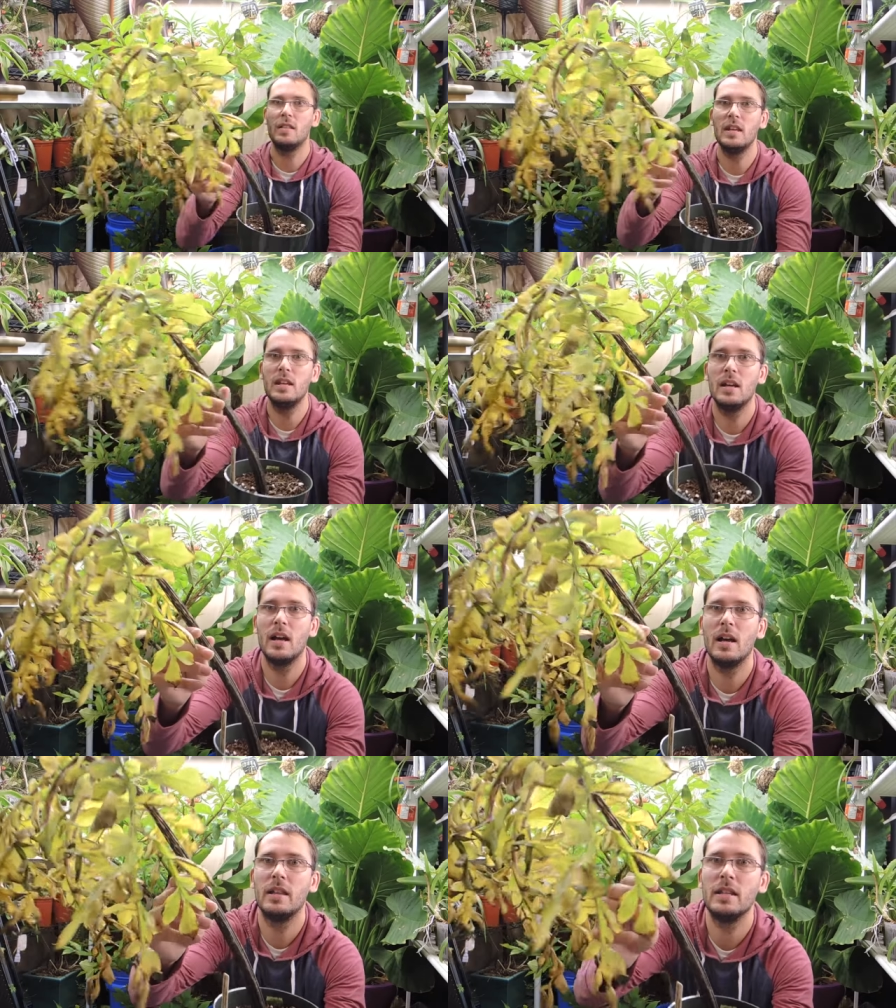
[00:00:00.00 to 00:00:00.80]
The
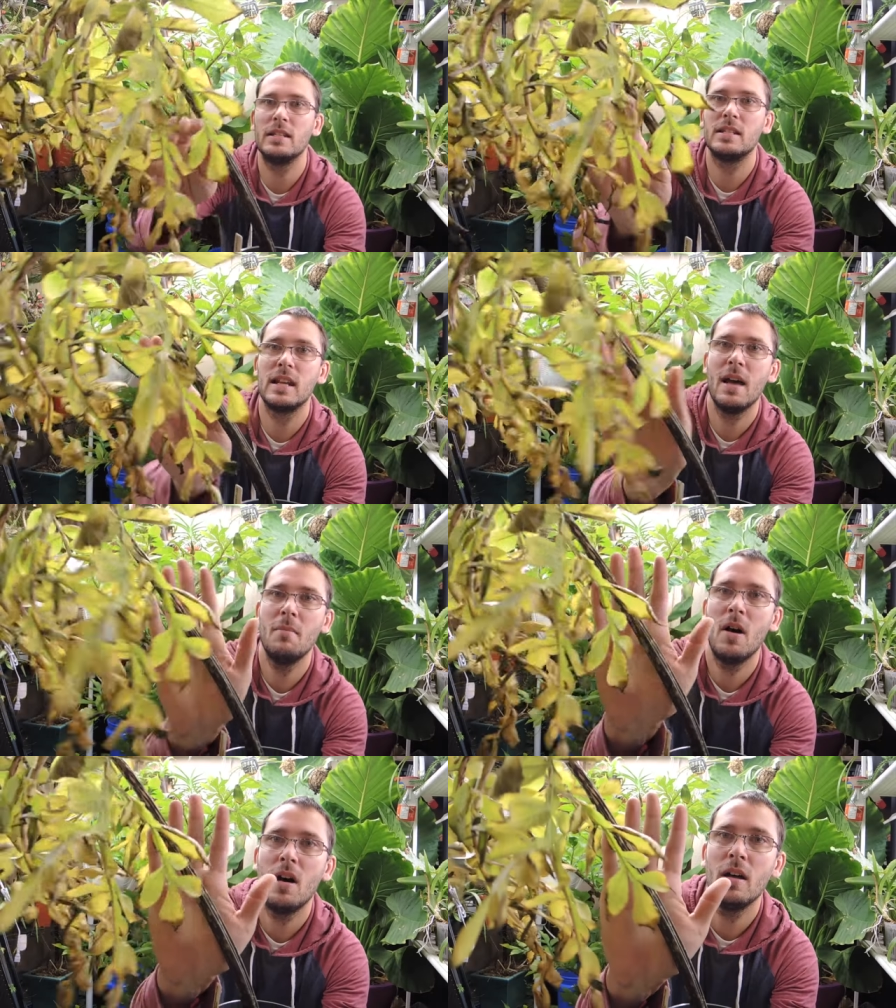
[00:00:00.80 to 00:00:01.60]
uh, the
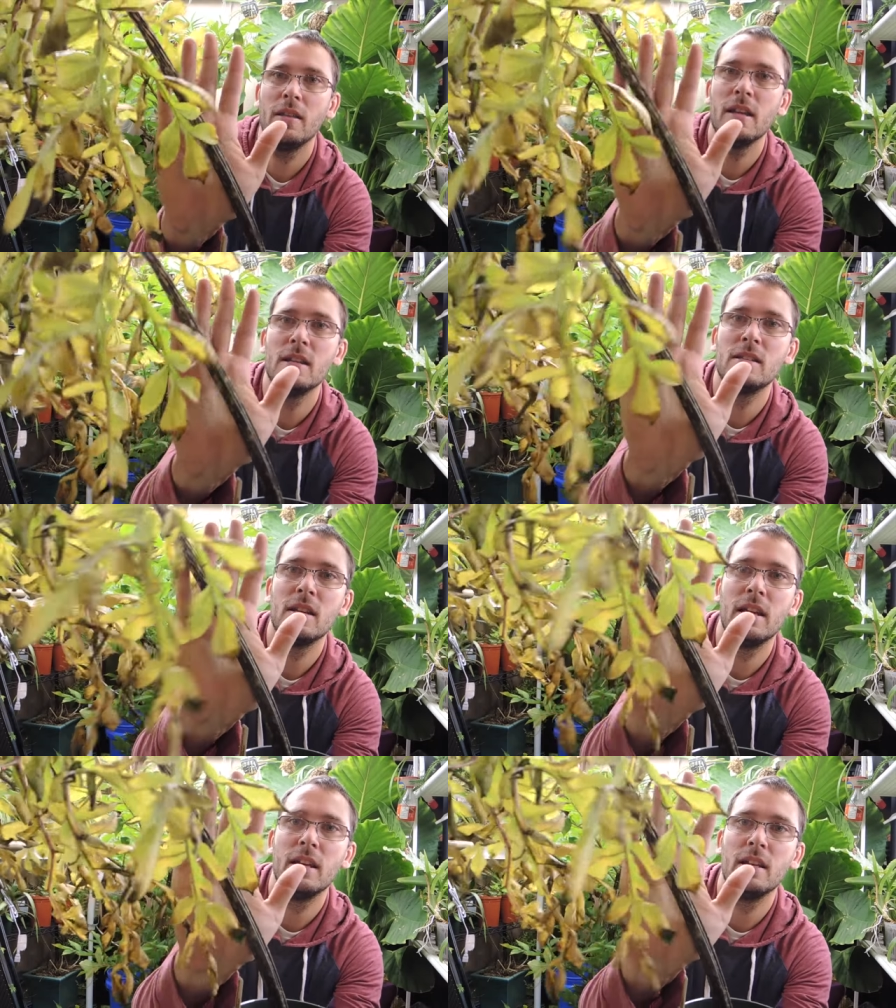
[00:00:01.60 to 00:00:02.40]
stem on
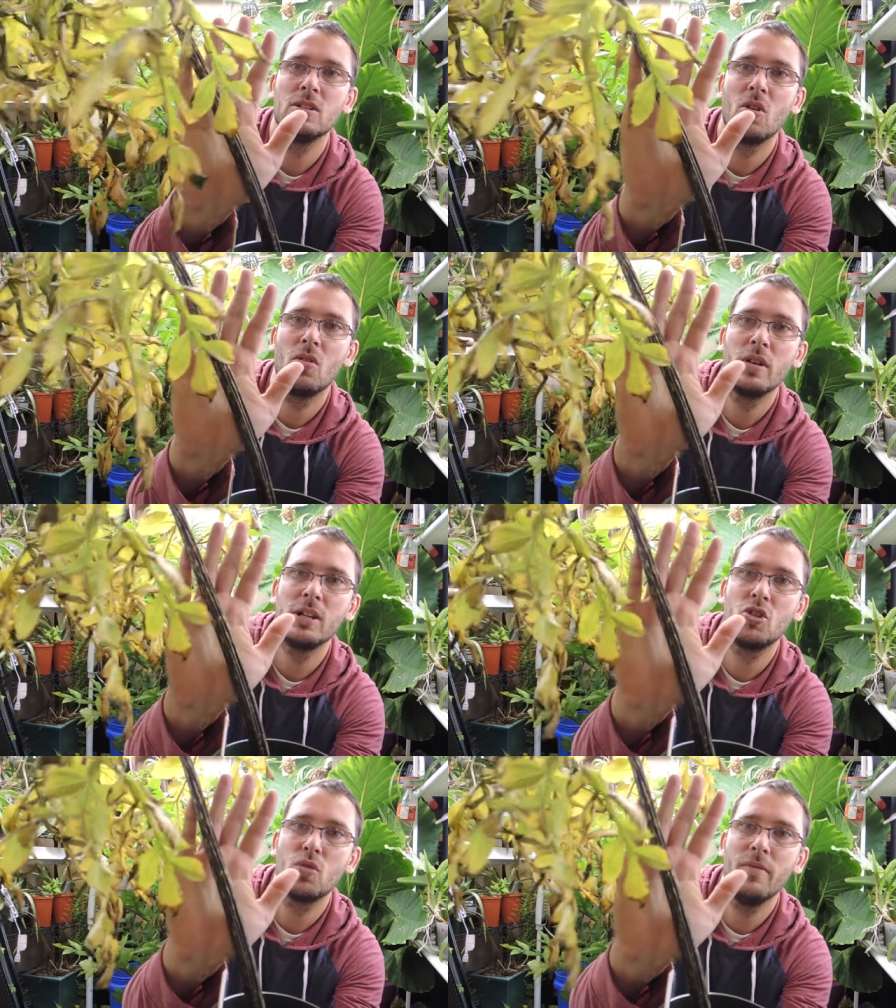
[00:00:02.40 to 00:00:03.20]
this is
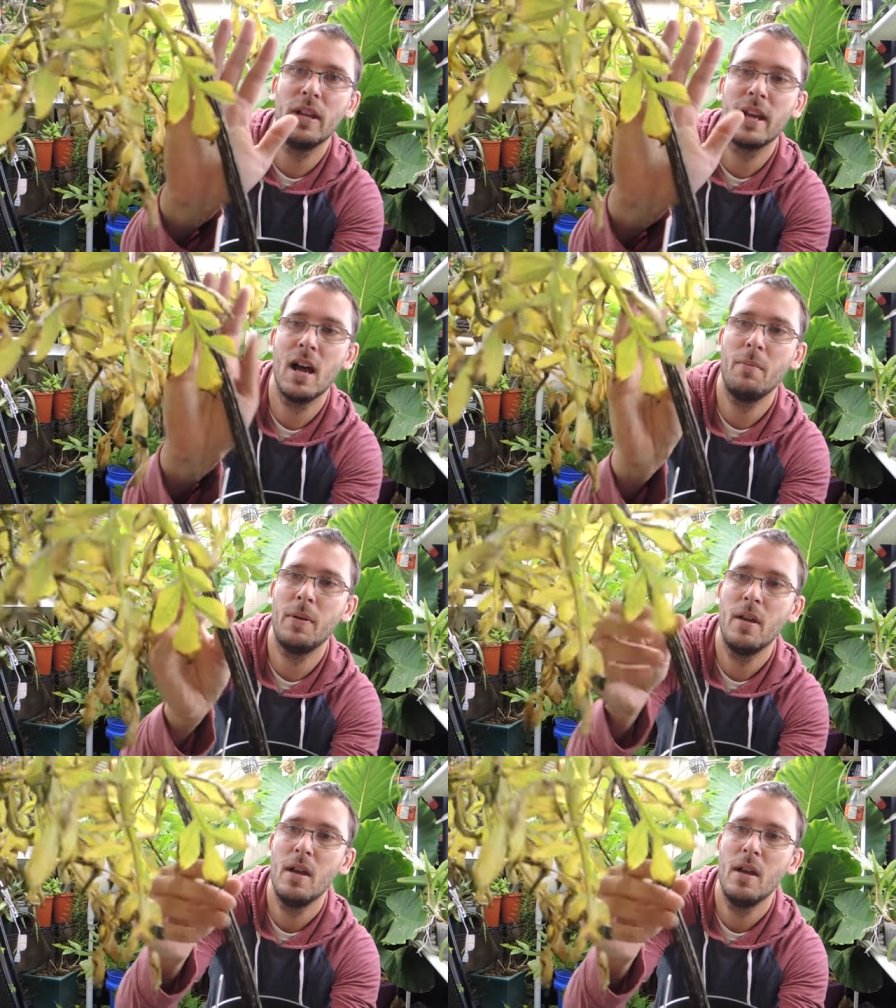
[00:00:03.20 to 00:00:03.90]
already shriveling up,